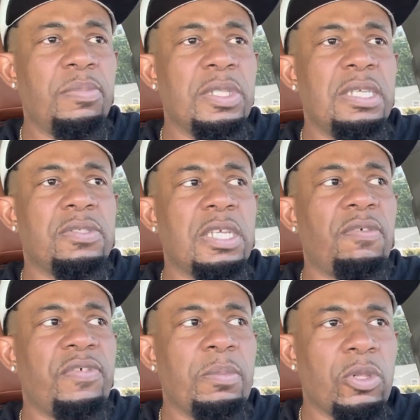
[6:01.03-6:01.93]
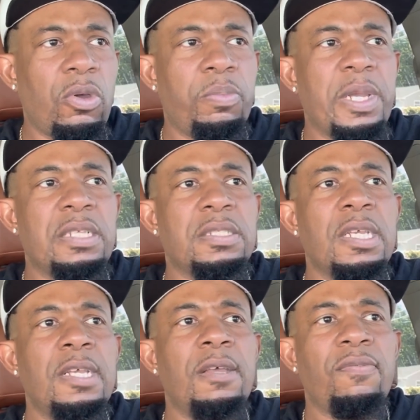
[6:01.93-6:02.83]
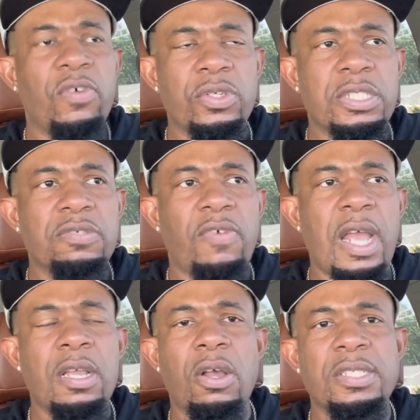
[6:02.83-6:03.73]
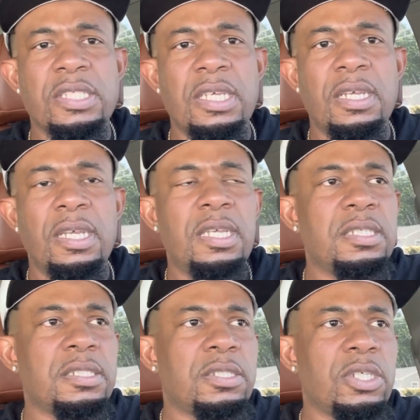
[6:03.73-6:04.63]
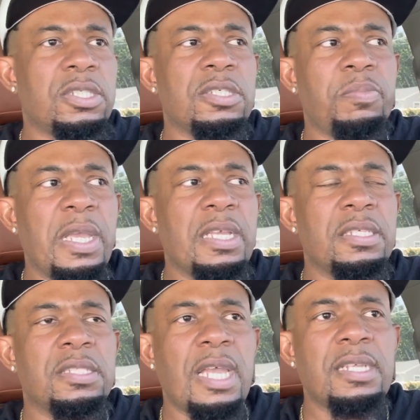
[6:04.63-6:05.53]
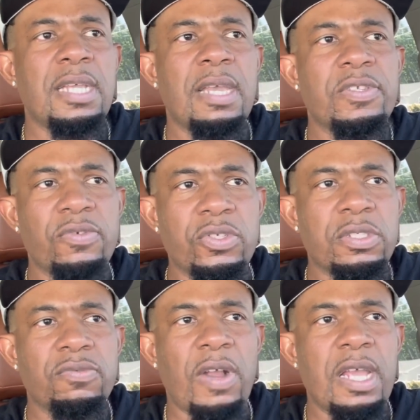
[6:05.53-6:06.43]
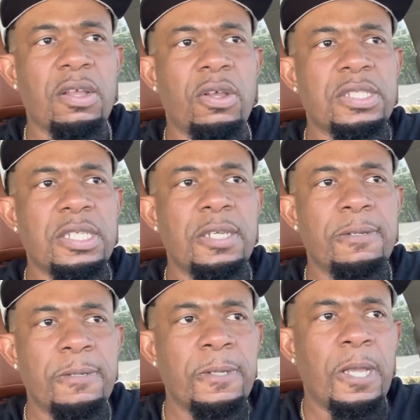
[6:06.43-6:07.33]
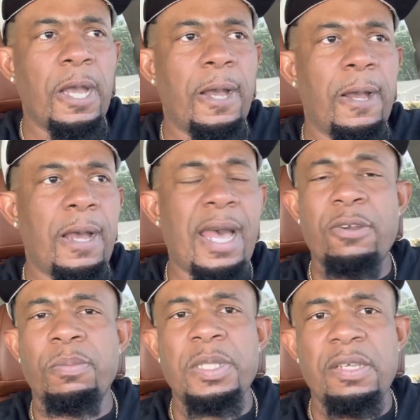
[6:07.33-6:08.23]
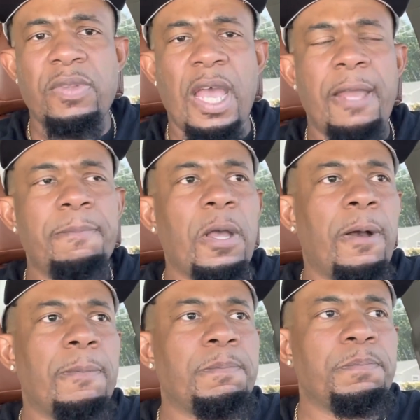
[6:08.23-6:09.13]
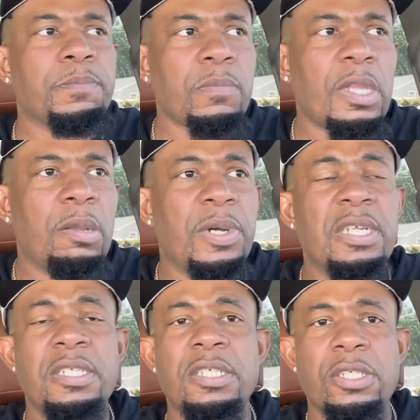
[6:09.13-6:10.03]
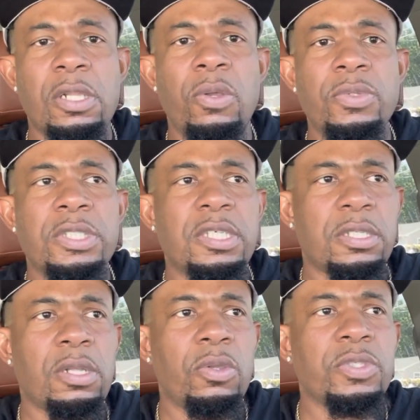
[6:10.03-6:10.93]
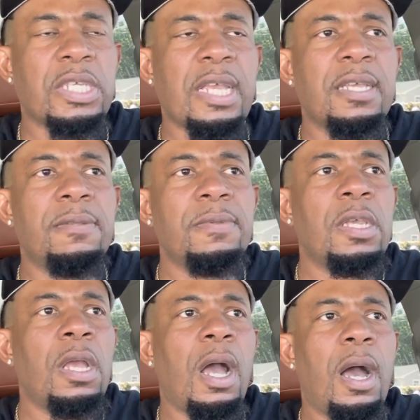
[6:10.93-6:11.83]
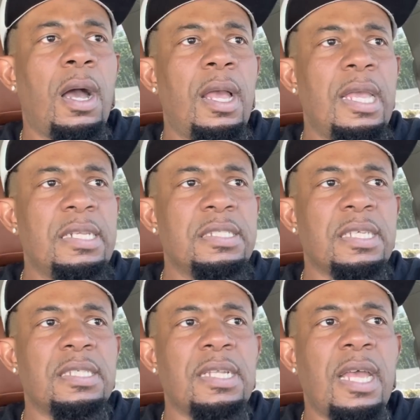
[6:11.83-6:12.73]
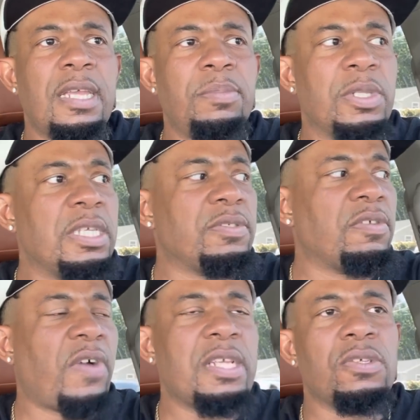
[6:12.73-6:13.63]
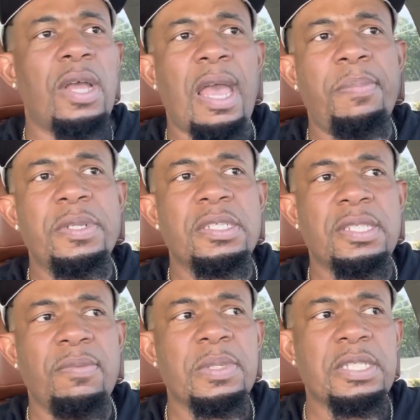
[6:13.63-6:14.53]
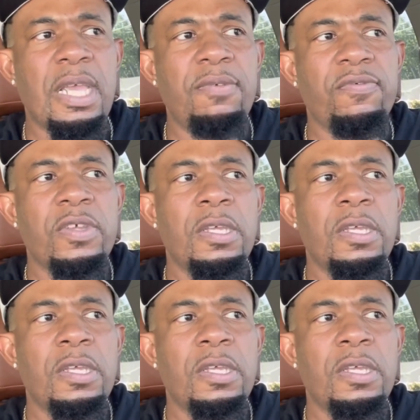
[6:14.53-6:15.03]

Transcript: believes Teofimo Lopez versus Ryan Garcia is just as big as Tank Davis versus Ryan Garcia. I don't believe that, but it is close. It's a close second. And he says that he believes the fight is going to happen December 10th